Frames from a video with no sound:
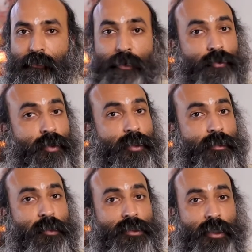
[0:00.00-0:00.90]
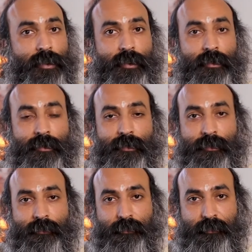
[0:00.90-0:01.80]
we do another mistake there.
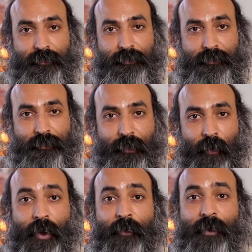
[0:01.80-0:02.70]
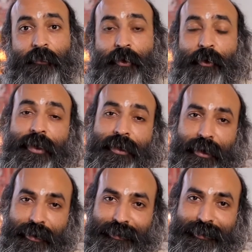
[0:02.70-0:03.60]
When we
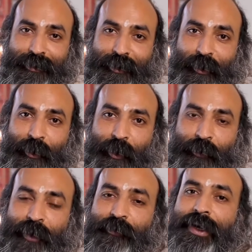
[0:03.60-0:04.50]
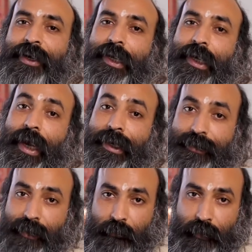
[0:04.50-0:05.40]
procreate or when we create
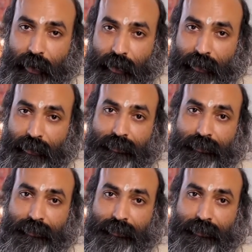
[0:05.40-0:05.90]
something,